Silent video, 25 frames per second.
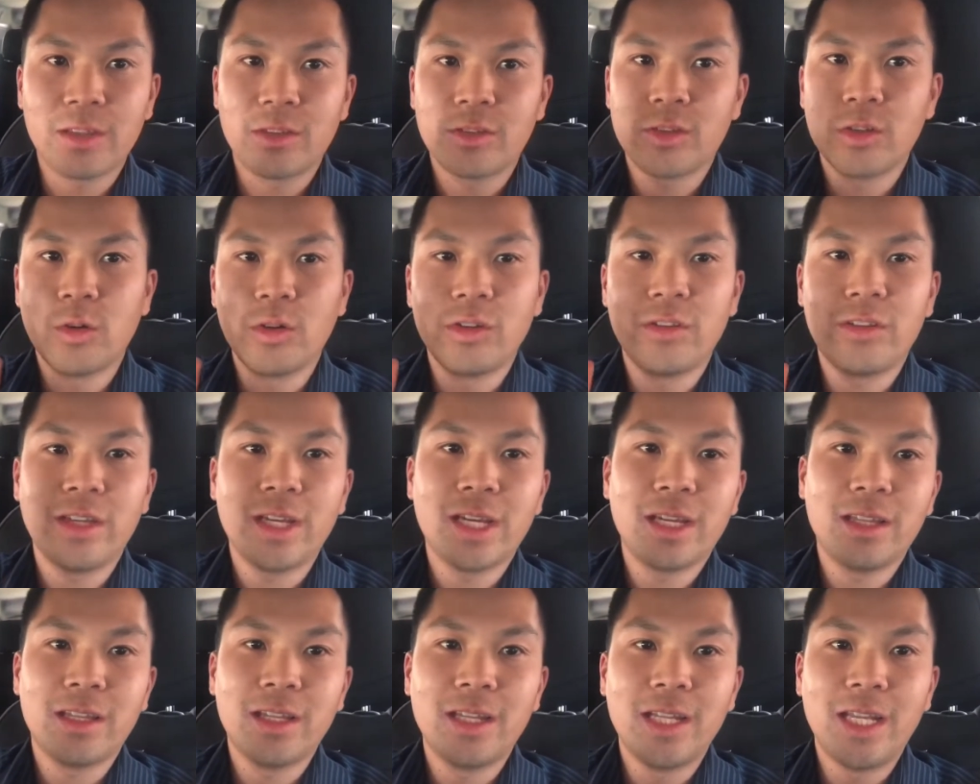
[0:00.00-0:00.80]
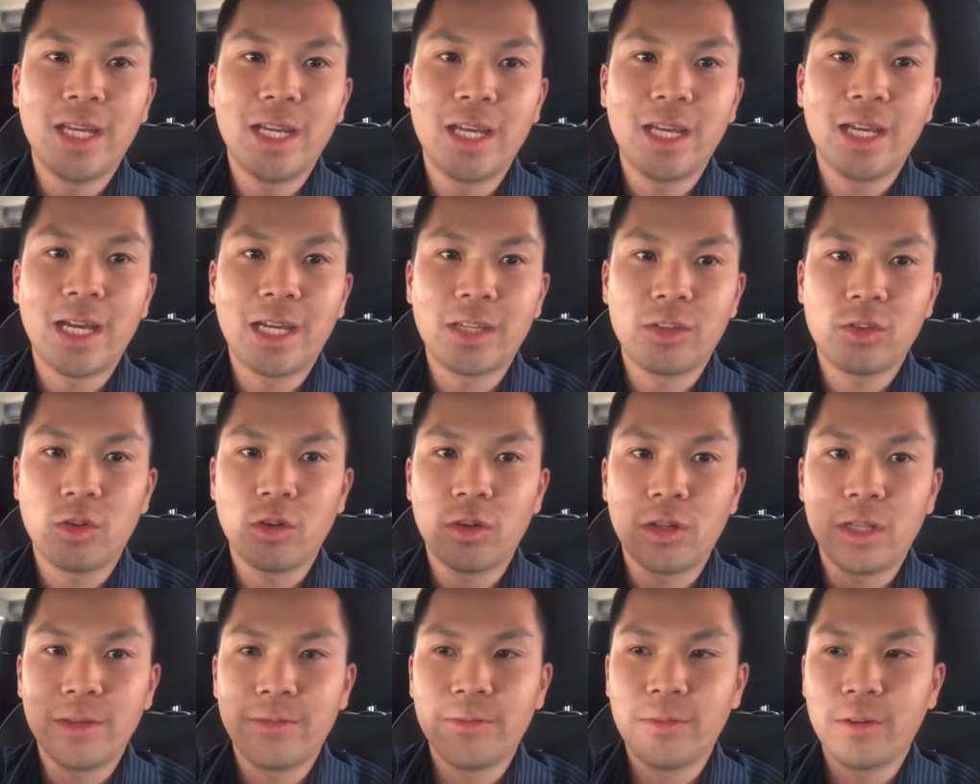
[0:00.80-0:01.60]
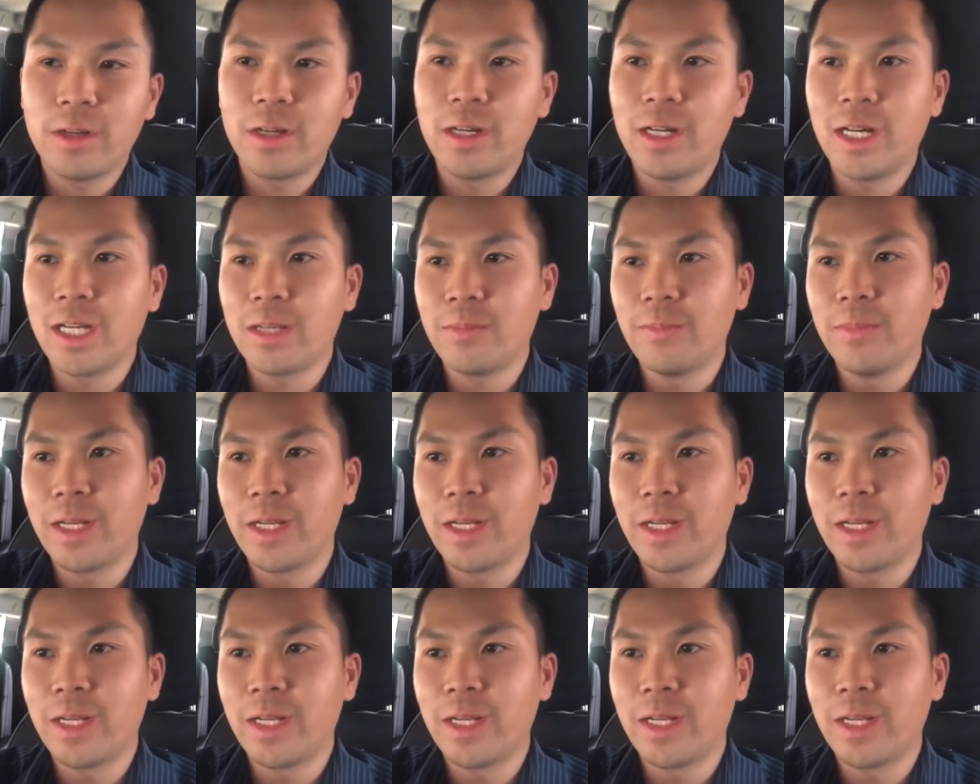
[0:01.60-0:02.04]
Towards the end of the day, I totally forgot,